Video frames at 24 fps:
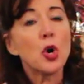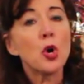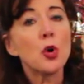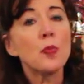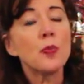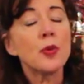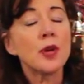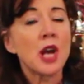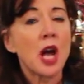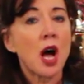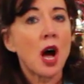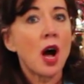
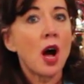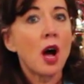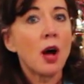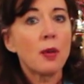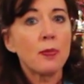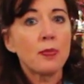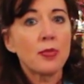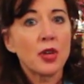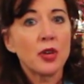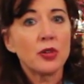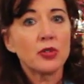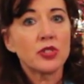open
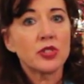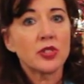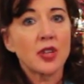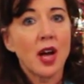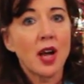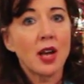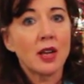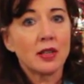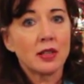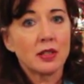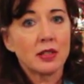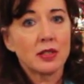up those
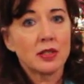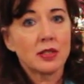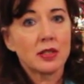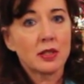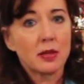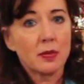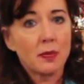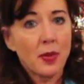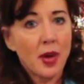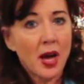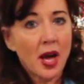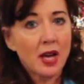
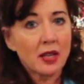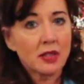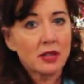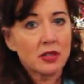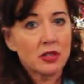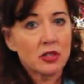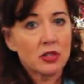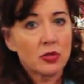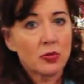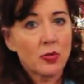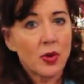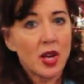sinus
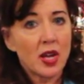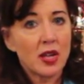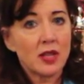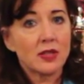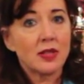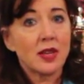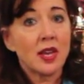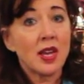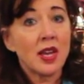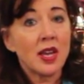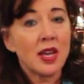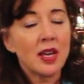
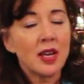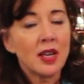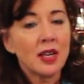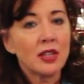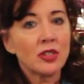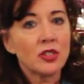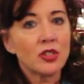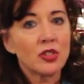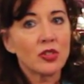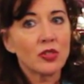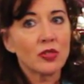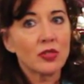passageways
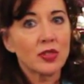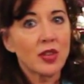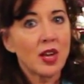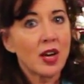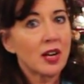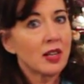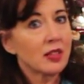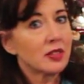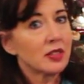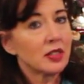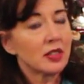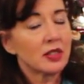and your
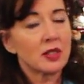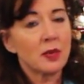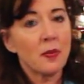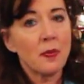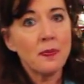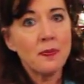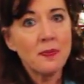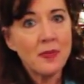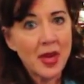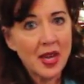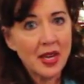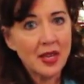lungs. It's
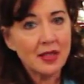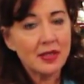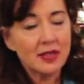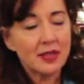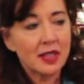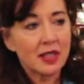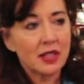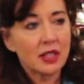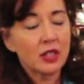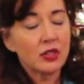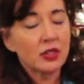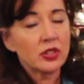
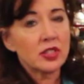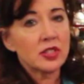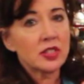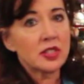amazing.